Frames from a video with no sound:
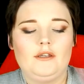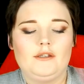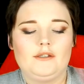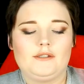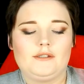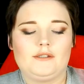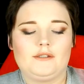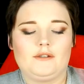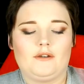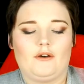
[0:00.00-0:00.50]

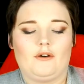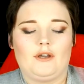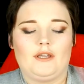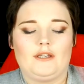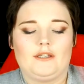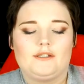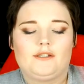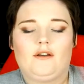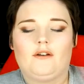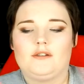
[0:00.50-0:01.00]
So, and
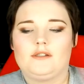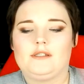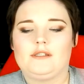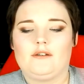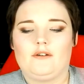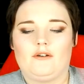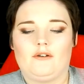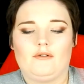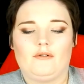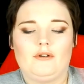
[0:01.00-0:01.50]
it's
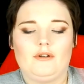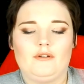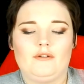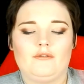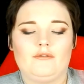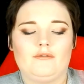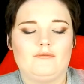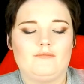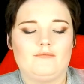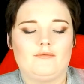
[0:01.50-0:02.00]
also
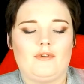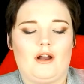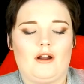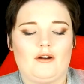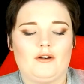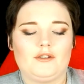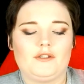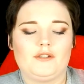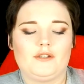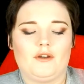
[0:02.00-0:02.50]

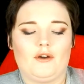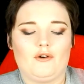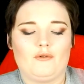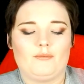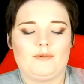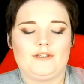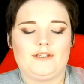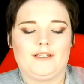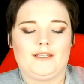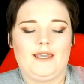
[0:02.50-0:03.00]
hard to
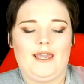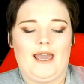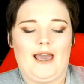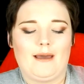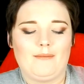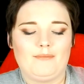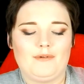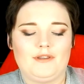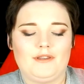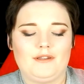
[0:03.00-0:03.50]
open the
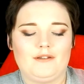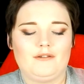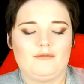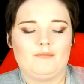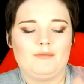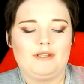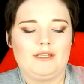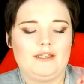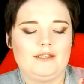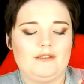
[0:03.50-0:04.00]
cap a little
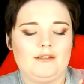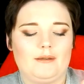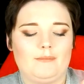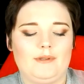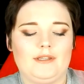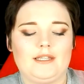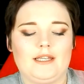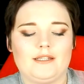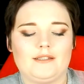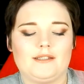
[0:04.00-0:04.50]
bit. I
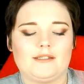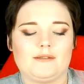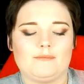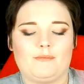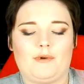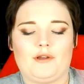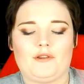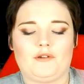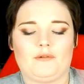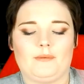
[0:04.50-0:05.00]
mean, that doesn't
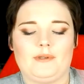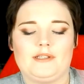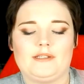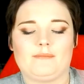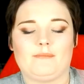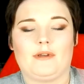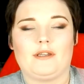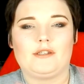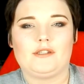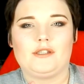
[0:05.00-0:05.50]
bother me as
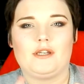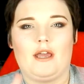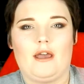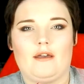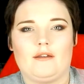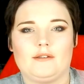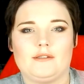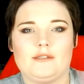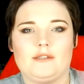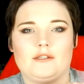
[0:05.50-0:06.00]
much
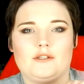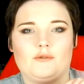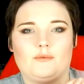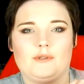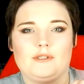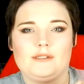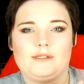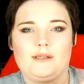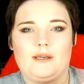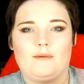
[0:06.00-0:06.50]
as the
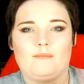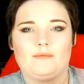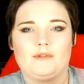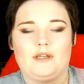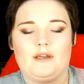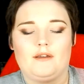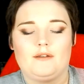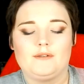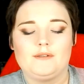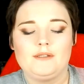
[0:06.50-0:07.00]
twist up
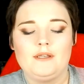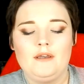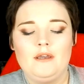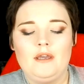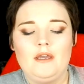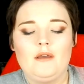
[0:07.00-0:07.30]
does.